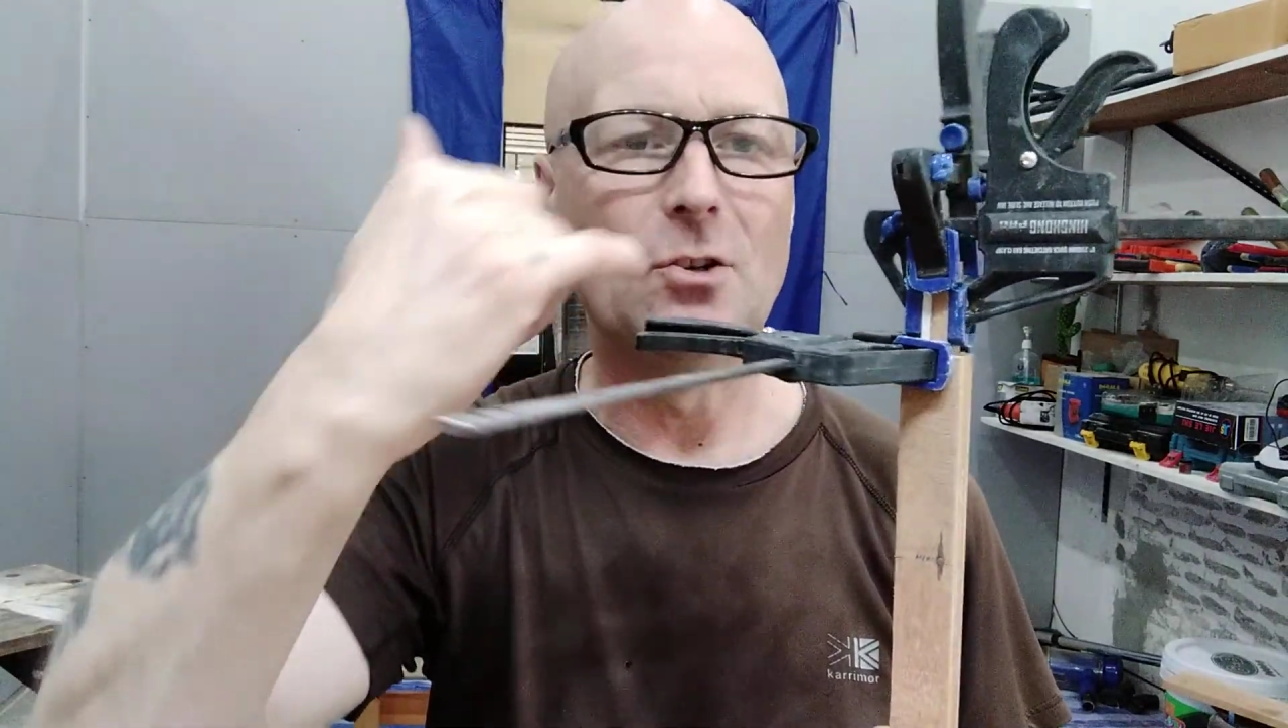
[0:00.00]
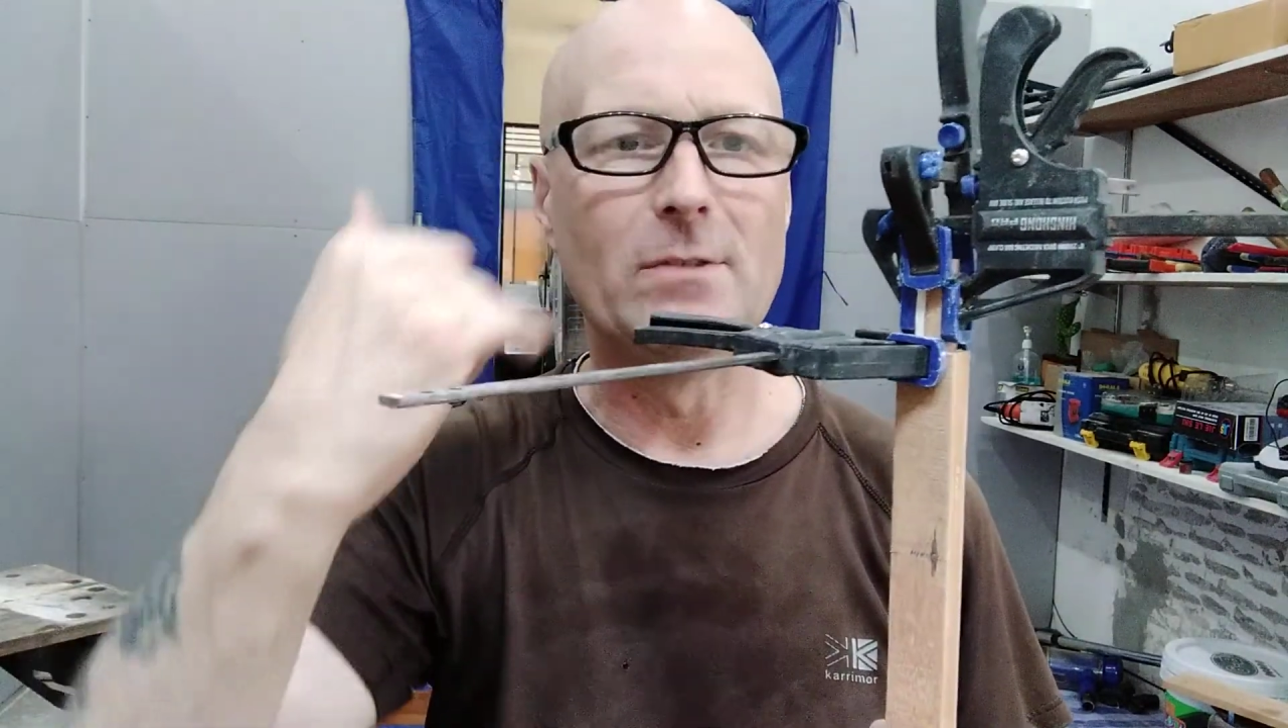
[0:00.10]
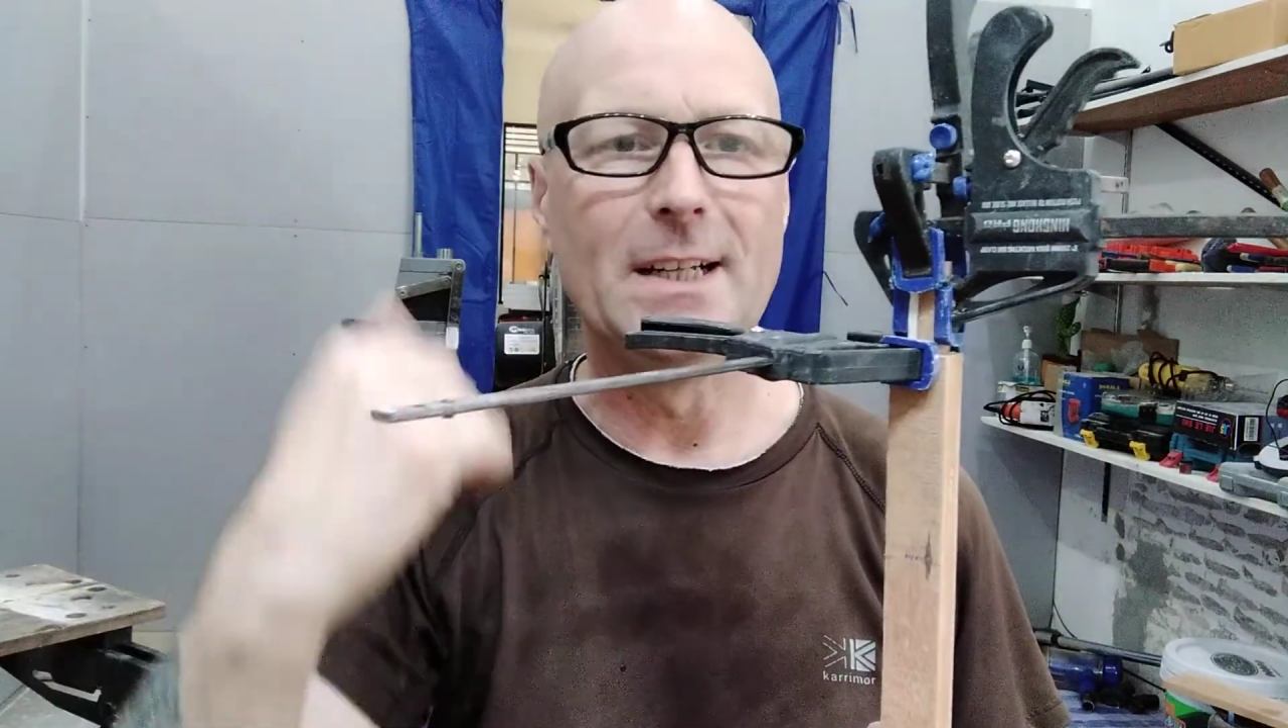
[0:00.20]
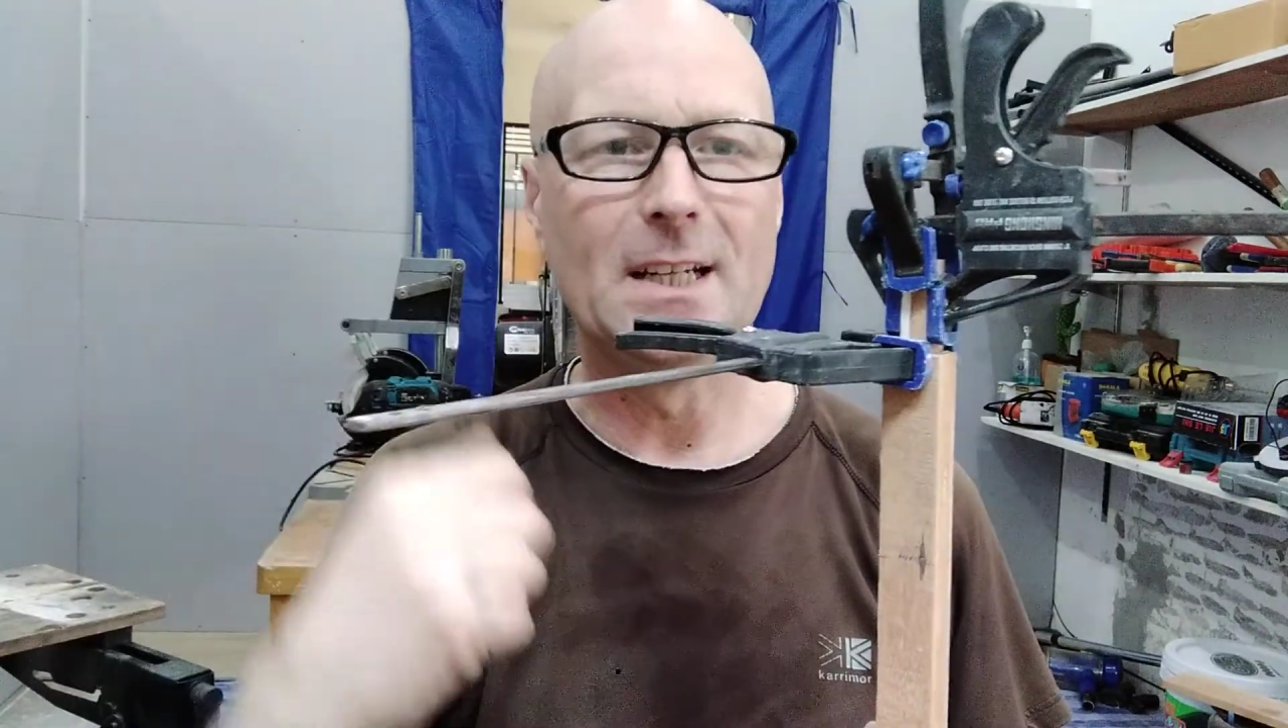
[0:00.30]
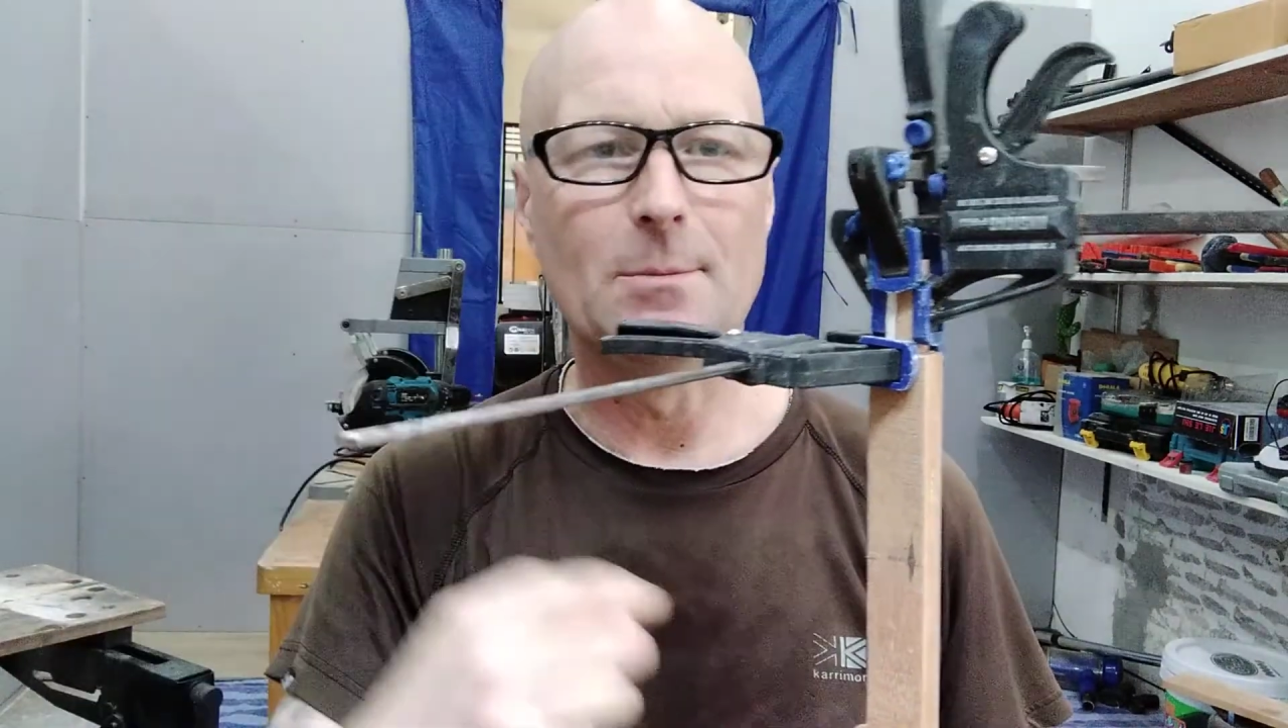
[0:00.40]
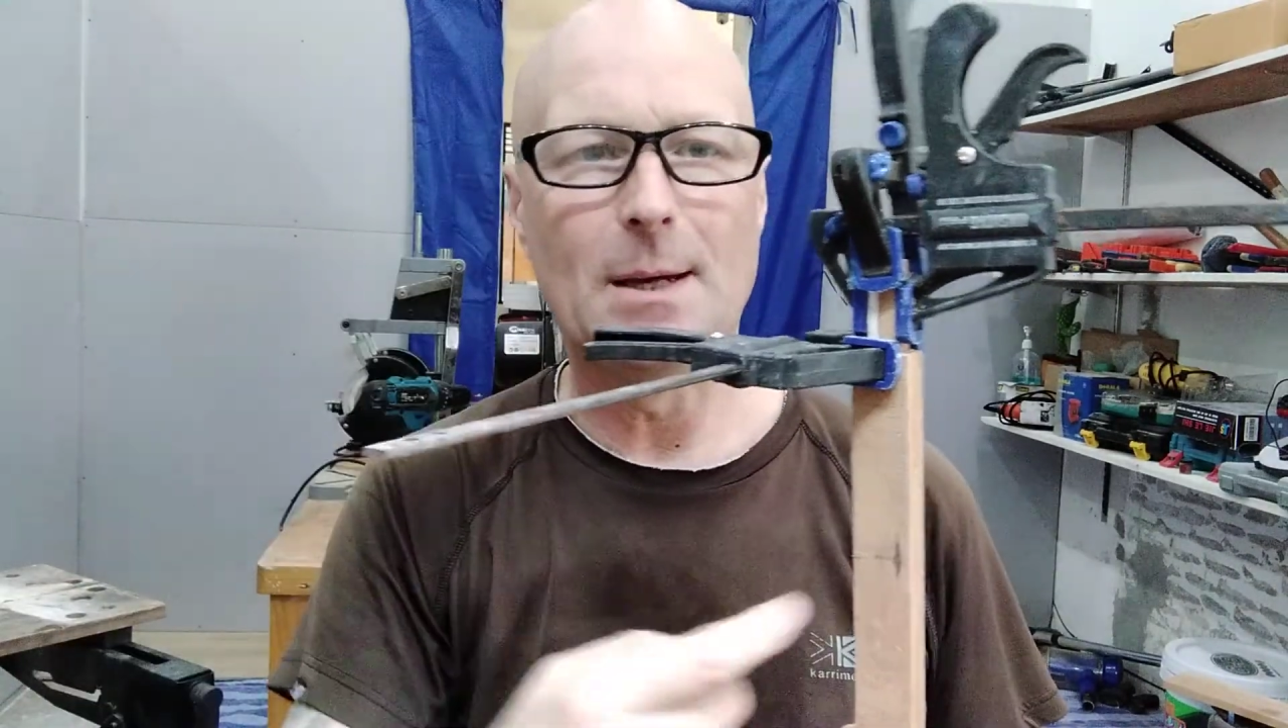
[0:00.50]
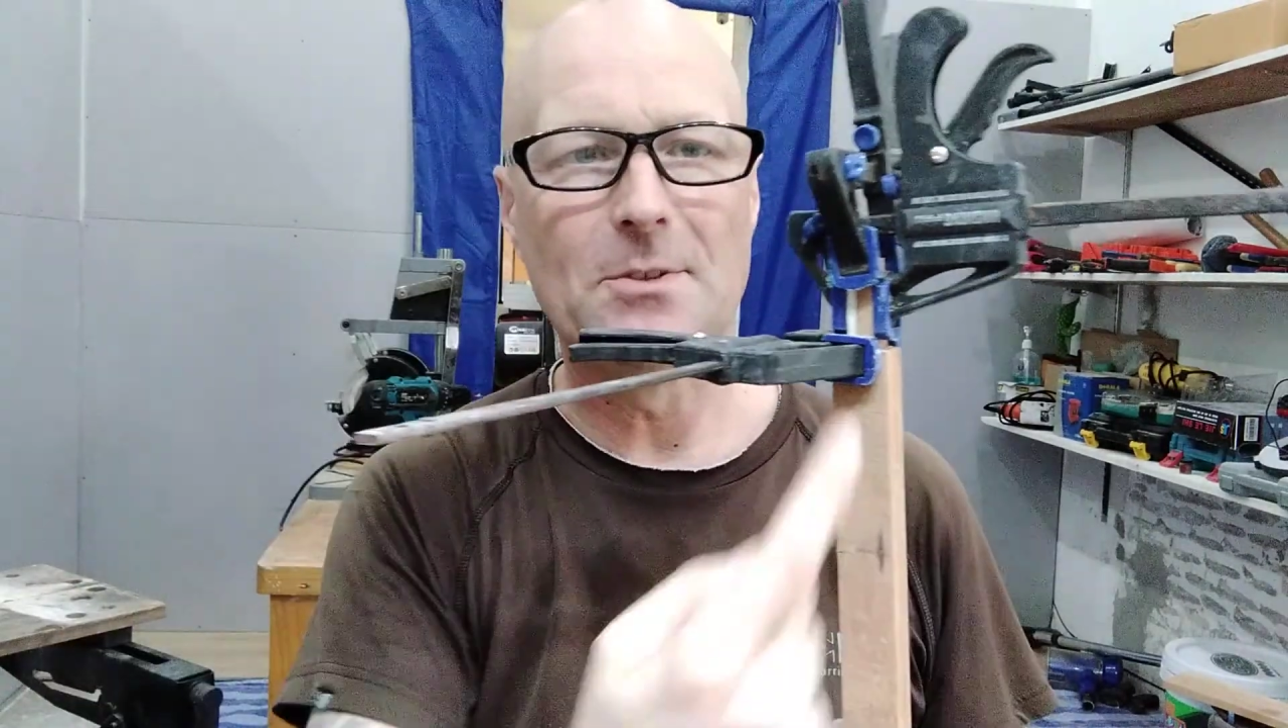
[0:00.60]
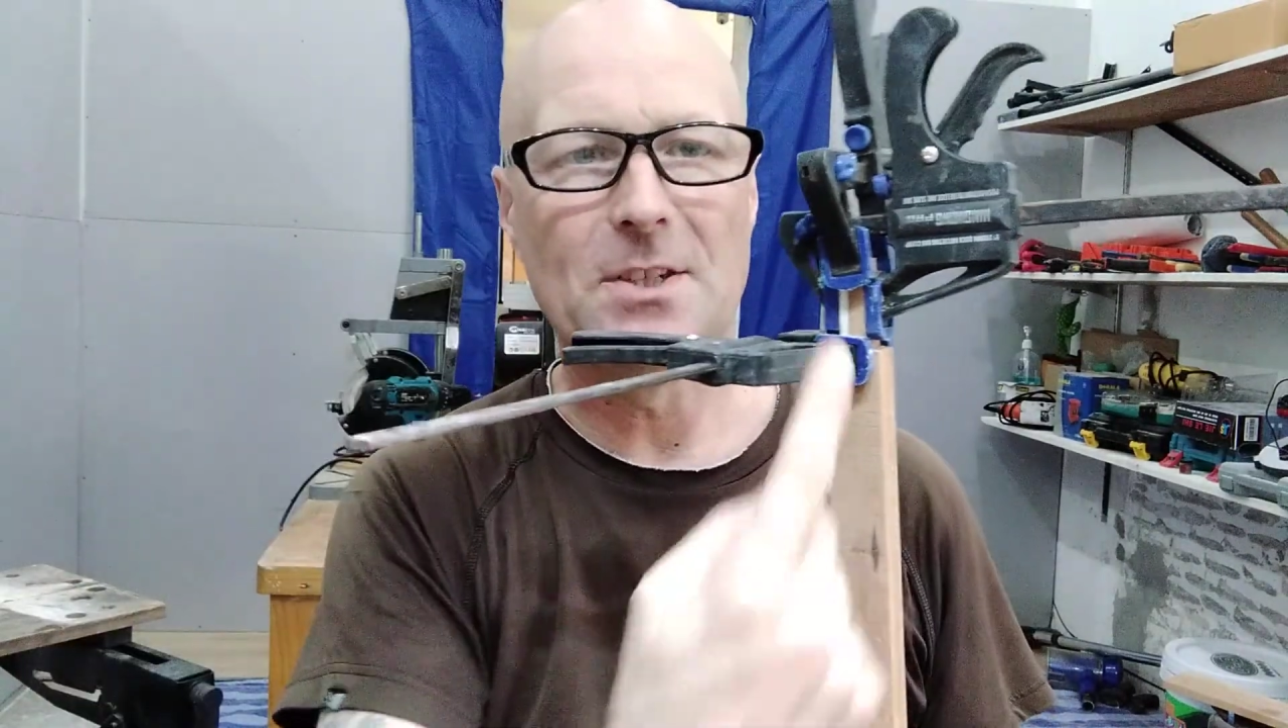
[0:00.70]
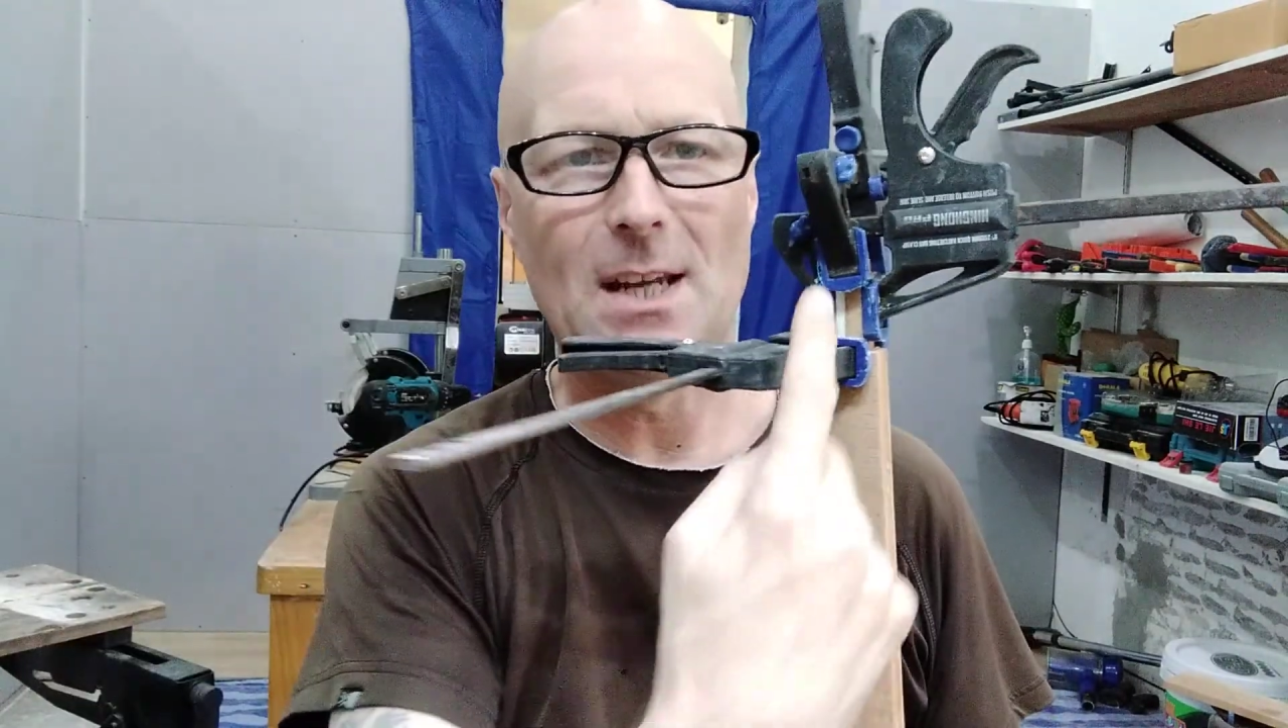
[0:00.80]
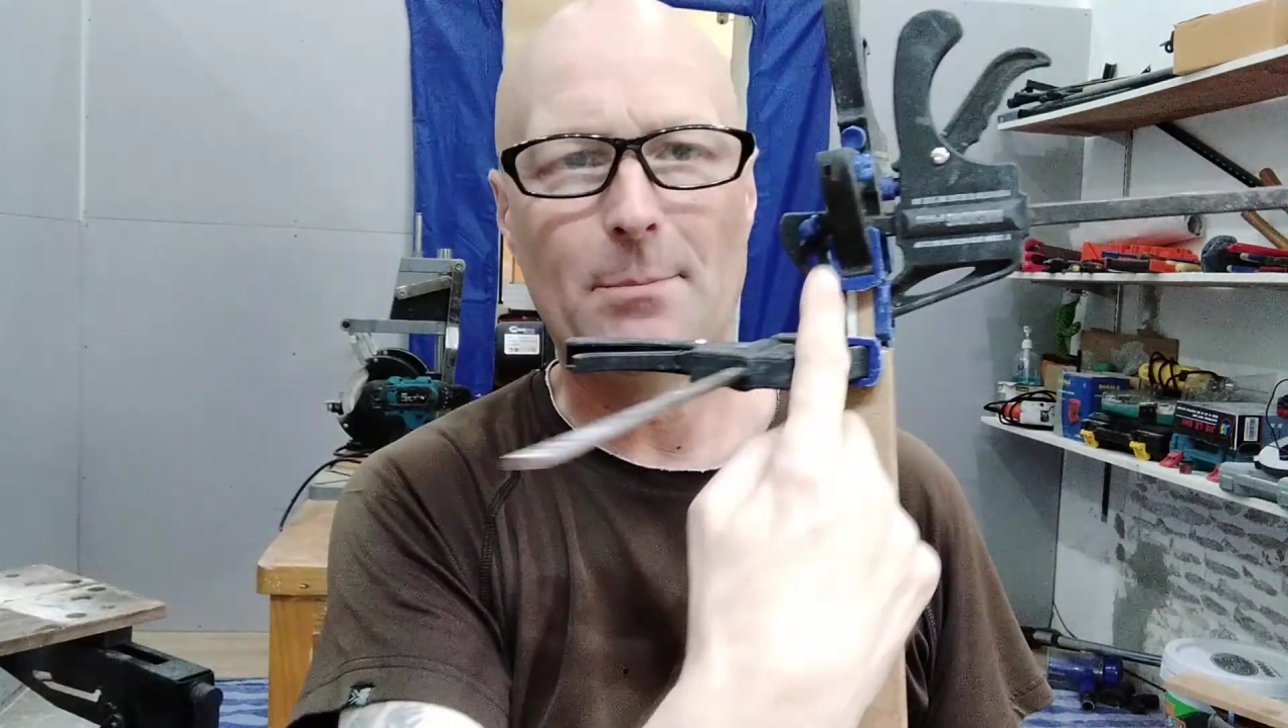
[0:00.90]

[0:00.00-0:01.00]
really going to be able to see it,